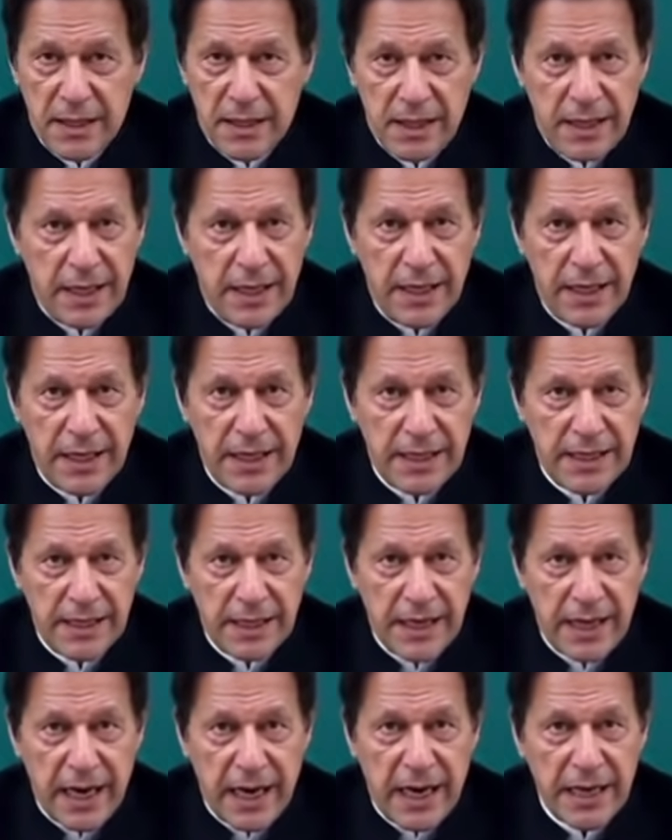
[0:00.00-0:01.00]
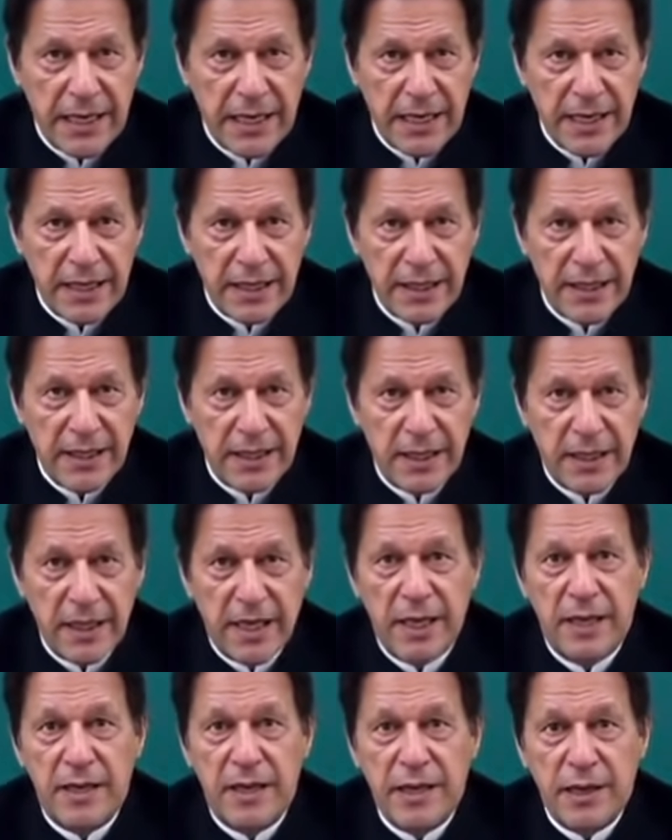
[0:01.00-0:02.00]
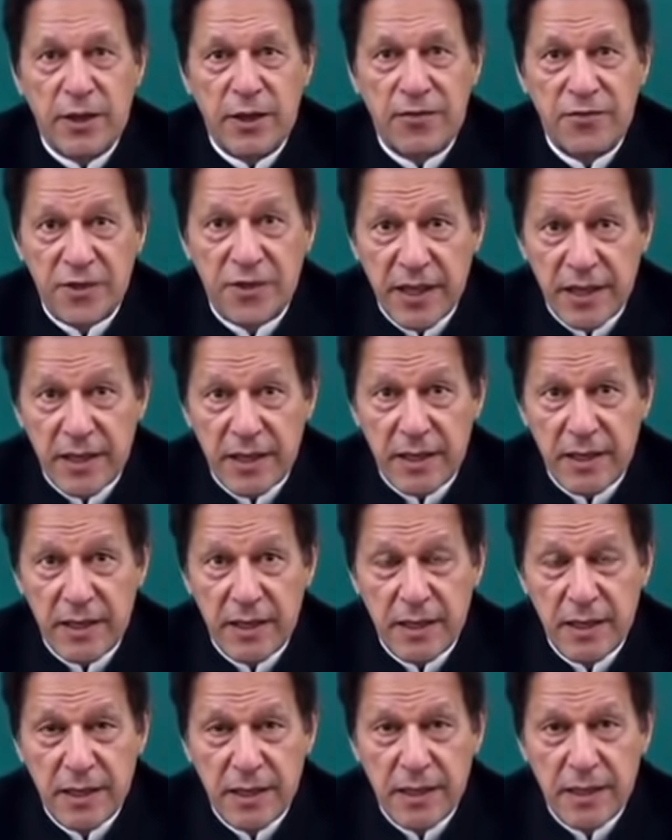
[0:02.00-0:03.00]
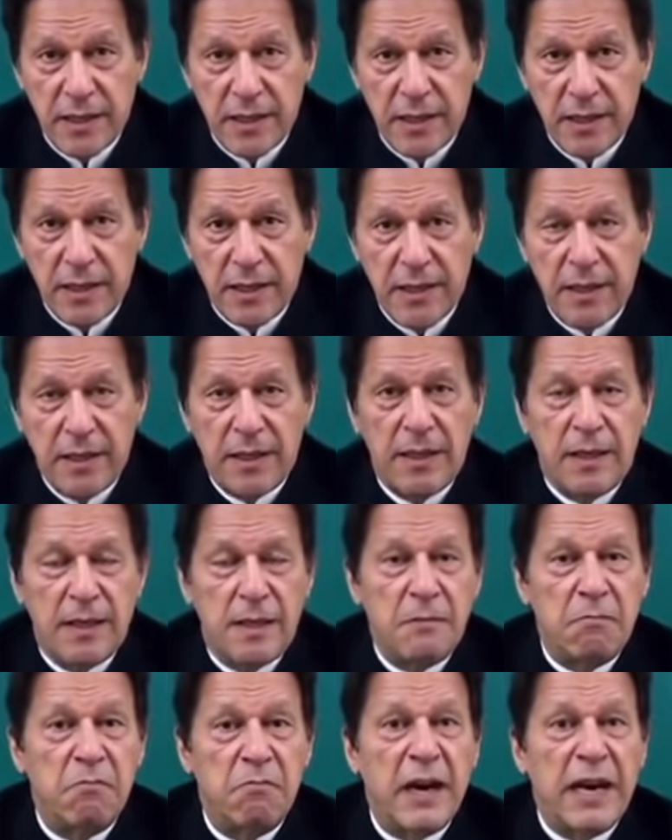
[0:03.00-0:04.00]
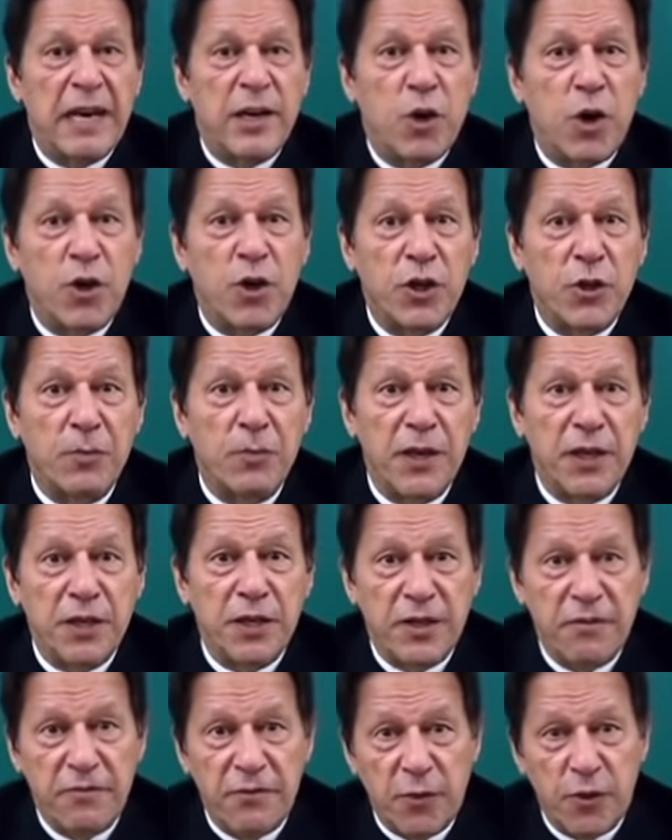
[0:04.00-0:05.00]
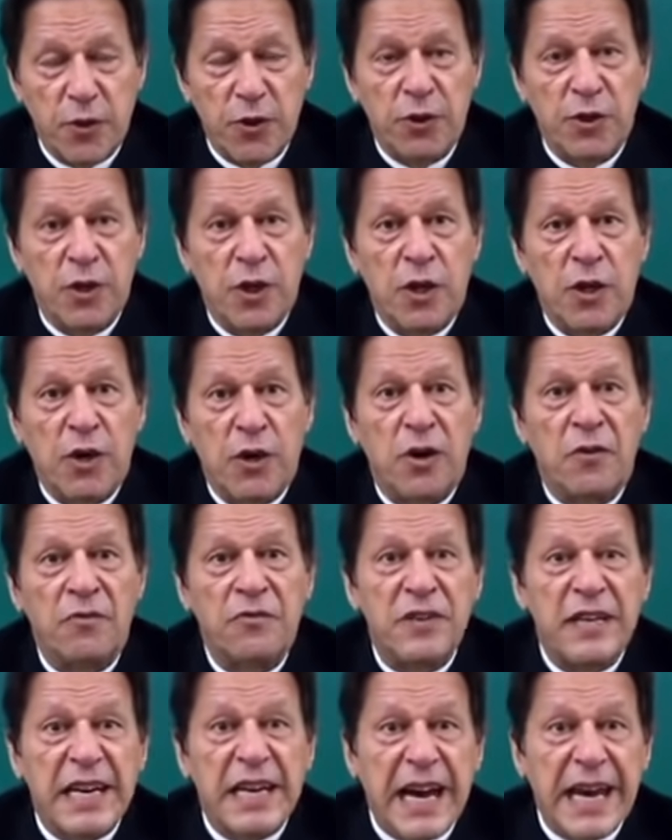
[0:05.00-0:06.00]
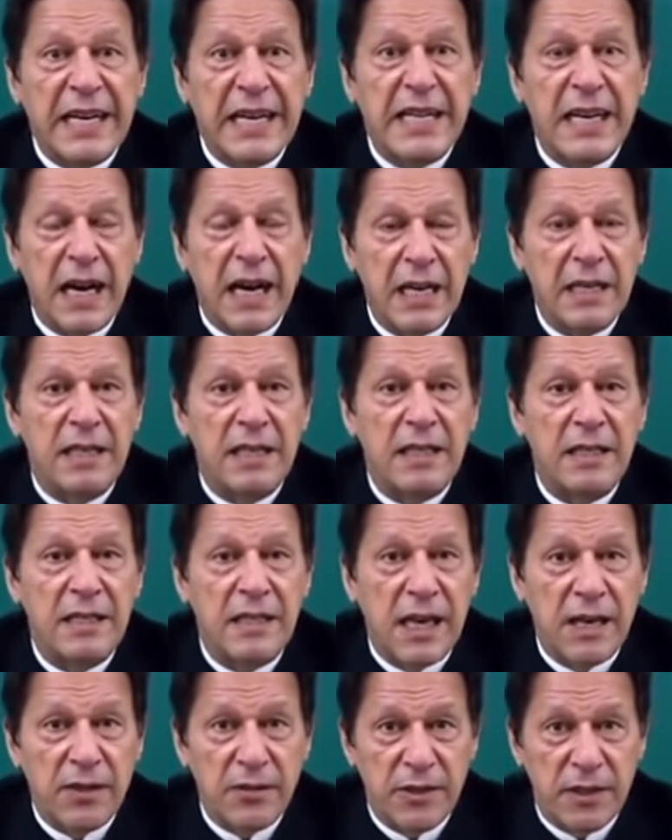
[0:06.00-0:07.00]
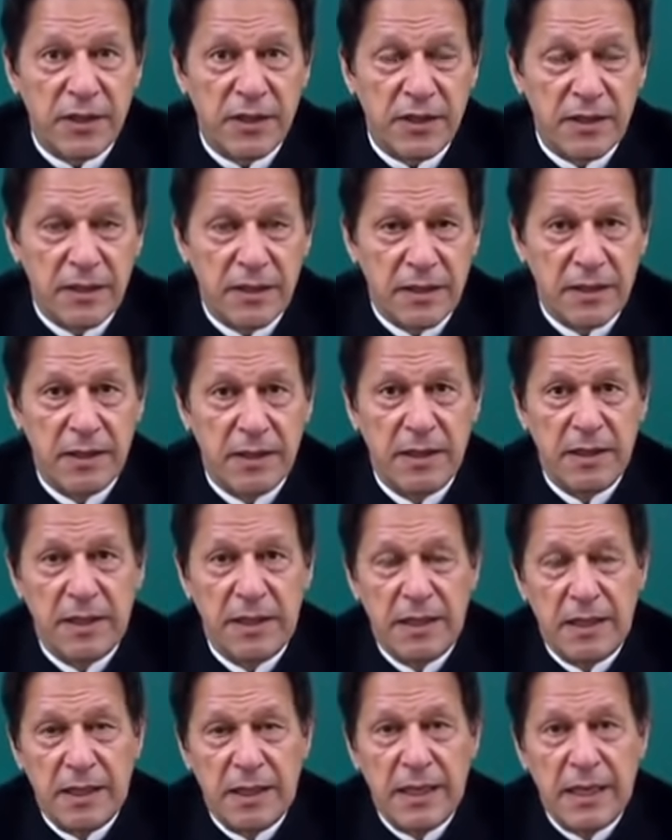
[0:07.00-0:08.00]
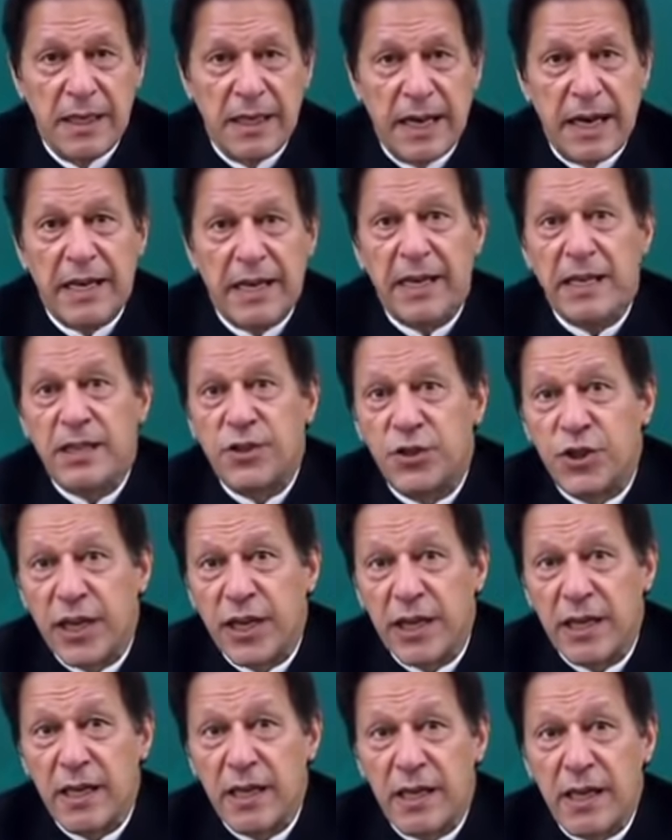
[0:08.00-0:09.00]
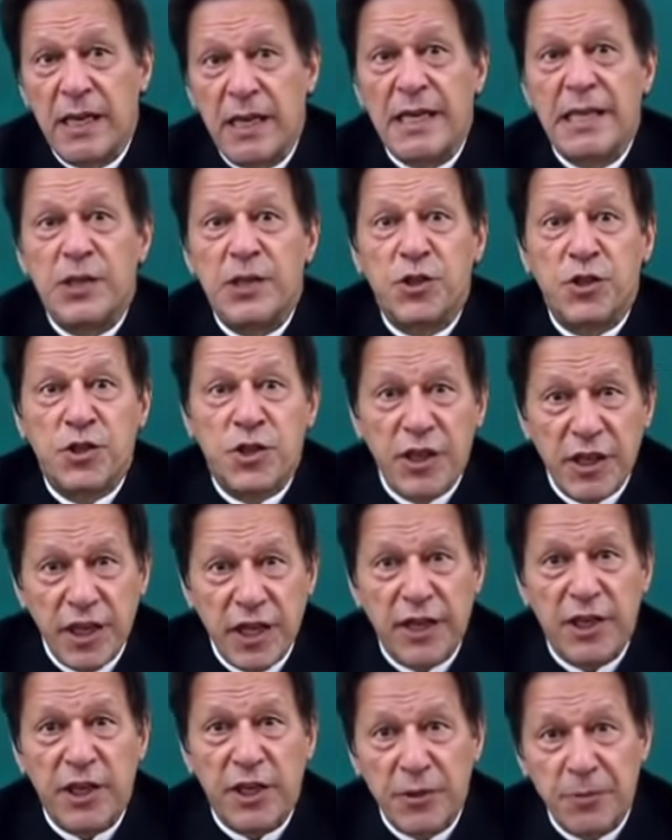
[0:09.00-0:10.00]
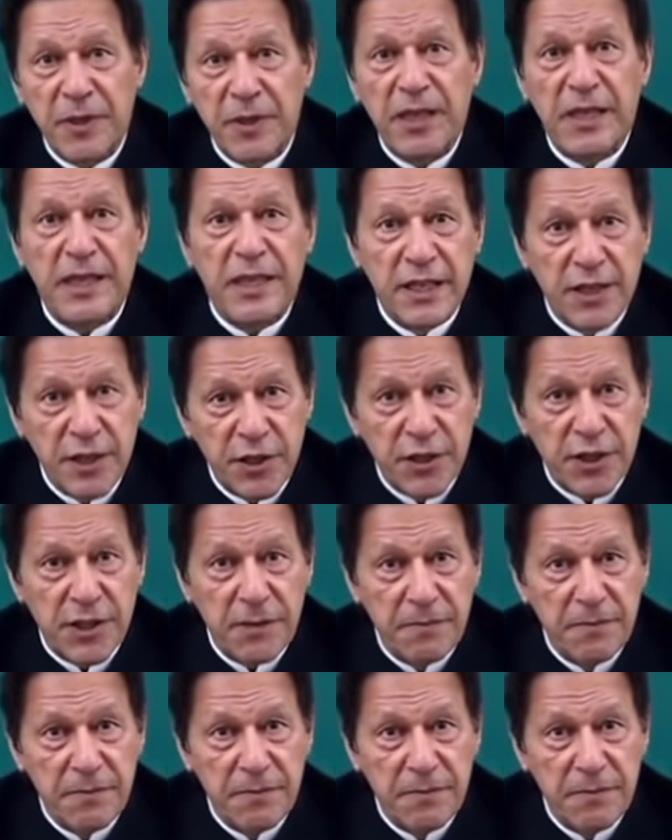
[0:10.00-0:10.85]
It has unleashed a reign of terror by an occupation force of 900,000. It has jailed senior Kashmiri leadership,